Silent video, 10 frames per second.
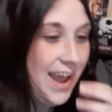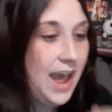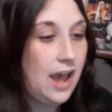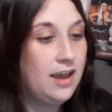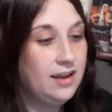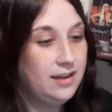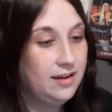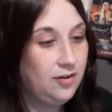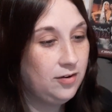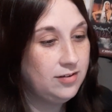Yeah.
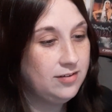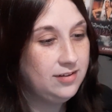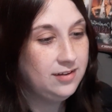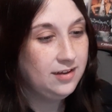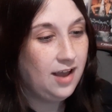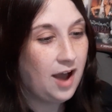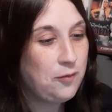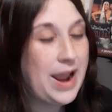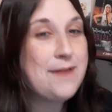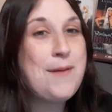Oh,
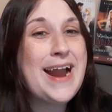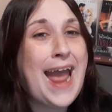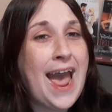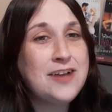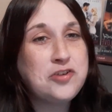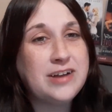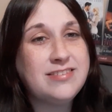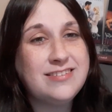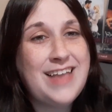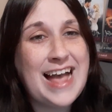wait. My
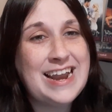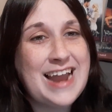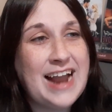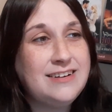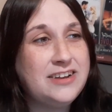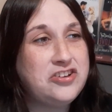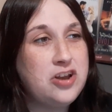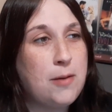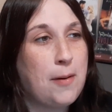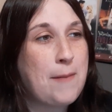address is not a 9-digit number.